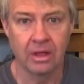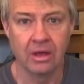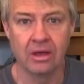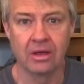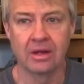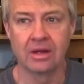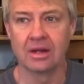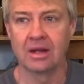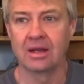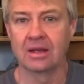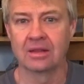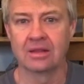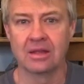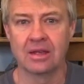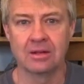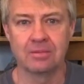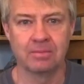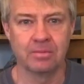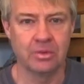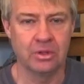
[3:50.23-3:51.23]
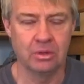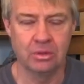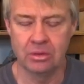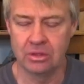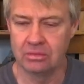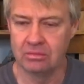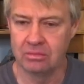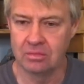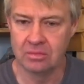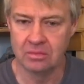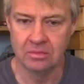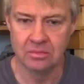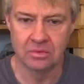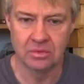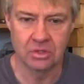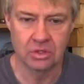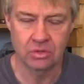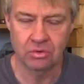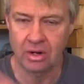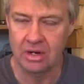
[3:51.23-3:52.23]
on it like that you would
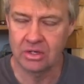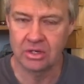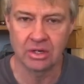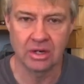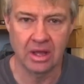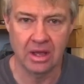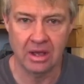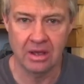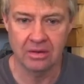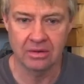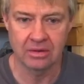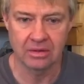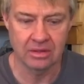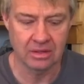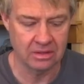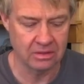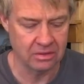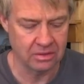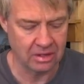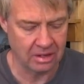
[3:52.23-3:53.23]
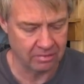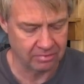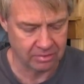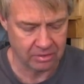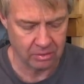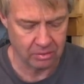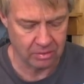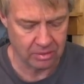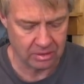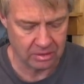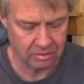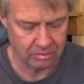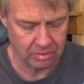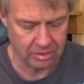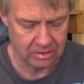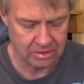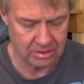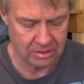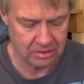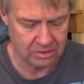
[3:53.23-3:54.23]
stretch it out and you'd have to go in and
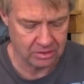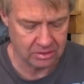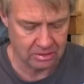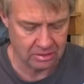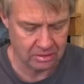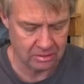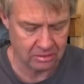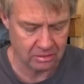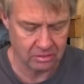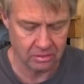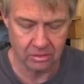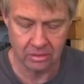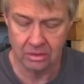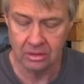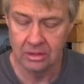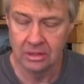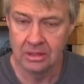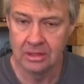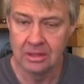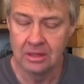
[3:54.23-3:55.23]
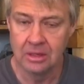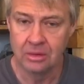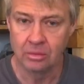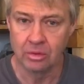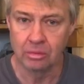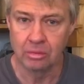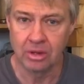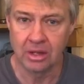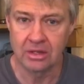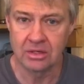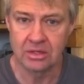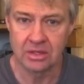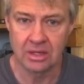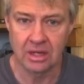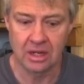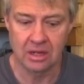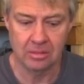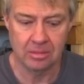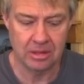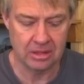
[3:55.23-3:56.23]
retension it or replace the
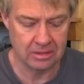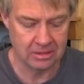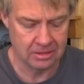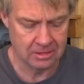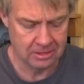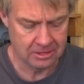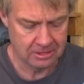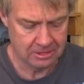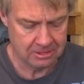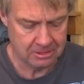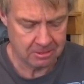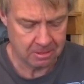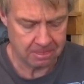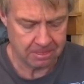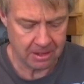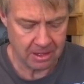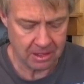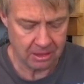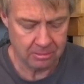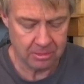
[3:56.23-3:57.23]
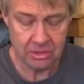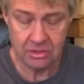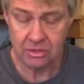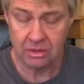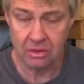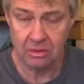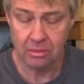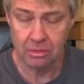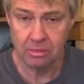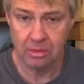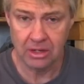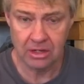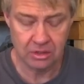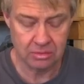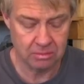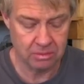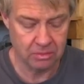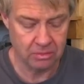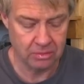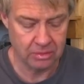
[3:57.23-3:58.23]
element. The elements are
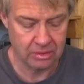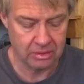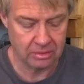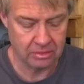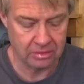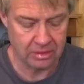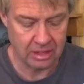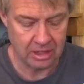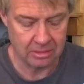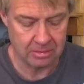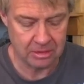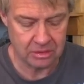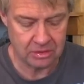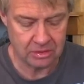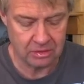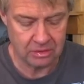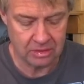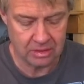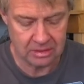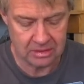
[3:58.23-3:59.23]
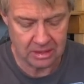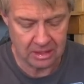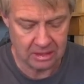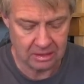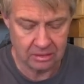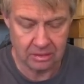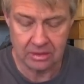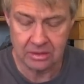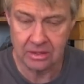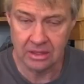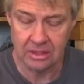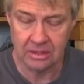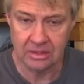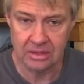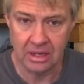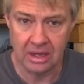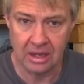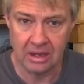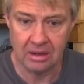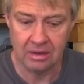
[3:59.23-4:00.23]
replaceable when they're damaged. You can take these things
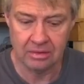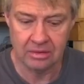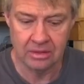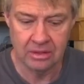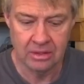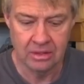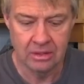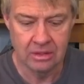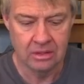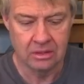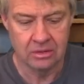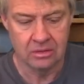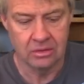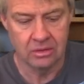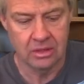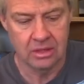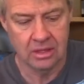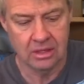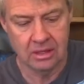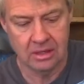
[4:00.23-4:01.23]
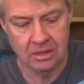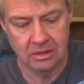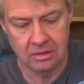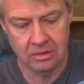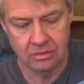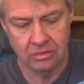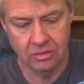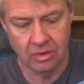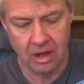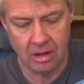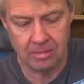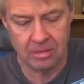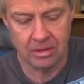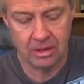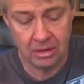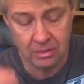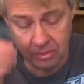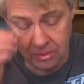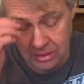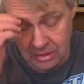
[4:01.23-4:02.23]
out. You can drop
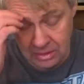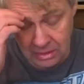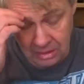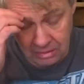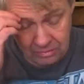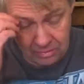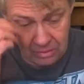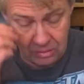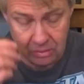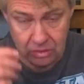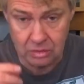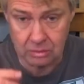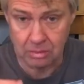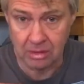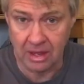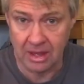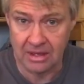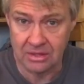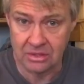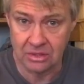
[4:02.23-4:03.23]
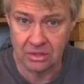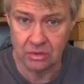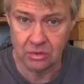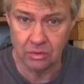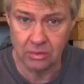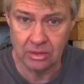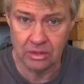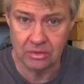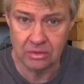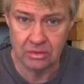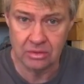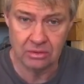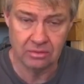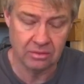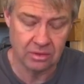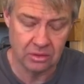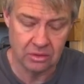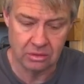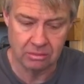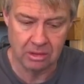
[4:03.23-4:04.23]
another one in. You have to use plastic tweezers. If
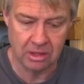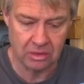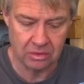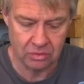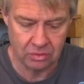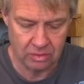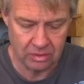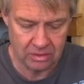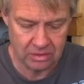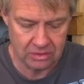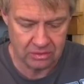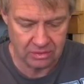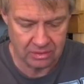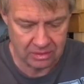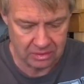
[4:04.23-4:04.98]
you use a metal tweezer,